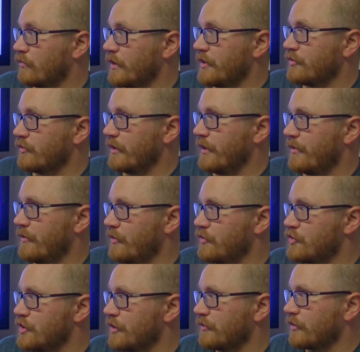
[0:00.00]
richly through
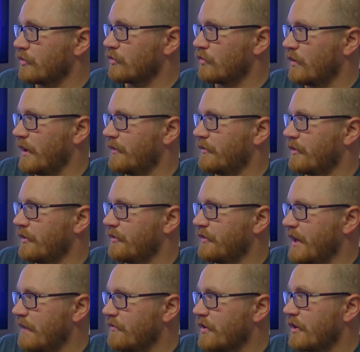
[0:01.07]
Jesus Christ our
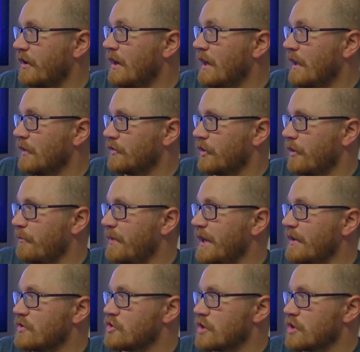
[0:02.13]
Savior, so that being